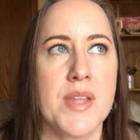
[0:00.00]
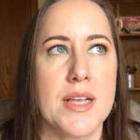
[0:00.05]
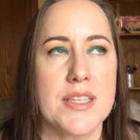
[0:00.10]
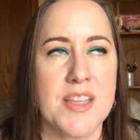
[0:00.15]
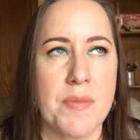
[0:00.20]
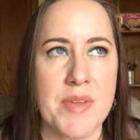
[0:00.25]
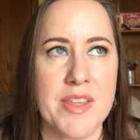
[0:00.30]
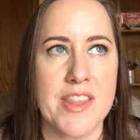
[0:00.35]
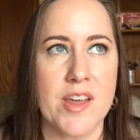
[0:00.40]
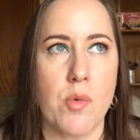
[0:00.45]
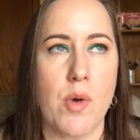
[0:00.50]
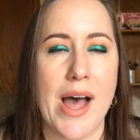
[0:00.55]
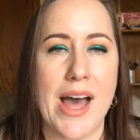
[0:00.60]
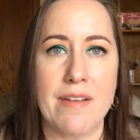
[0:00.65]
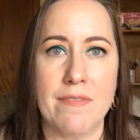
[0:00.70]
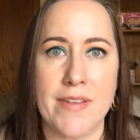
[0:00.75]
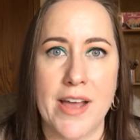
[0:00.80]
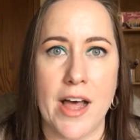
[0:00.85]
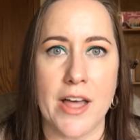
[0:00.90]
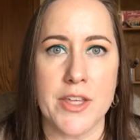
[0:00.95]
something that will
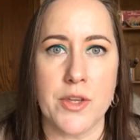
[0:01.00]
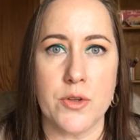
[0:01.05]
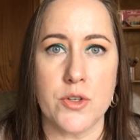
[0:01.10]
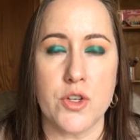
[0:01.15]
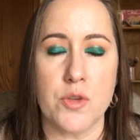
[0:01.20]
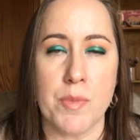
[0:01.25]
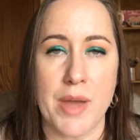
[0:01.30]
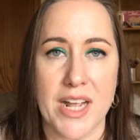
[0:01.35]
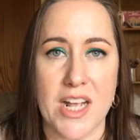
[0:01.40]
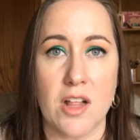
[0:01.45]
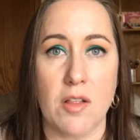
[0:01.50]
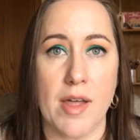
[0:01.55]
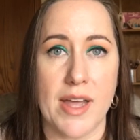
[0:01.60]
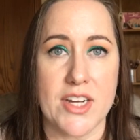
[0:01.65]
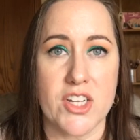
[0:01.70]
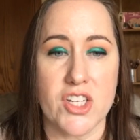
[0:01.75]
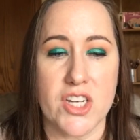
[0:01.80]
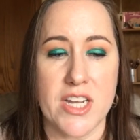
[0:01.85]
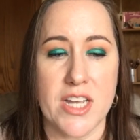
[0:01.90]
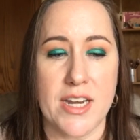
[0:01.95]
add value to my
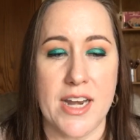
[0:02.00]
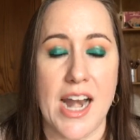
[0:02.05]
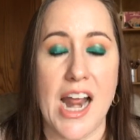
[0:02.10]
collection.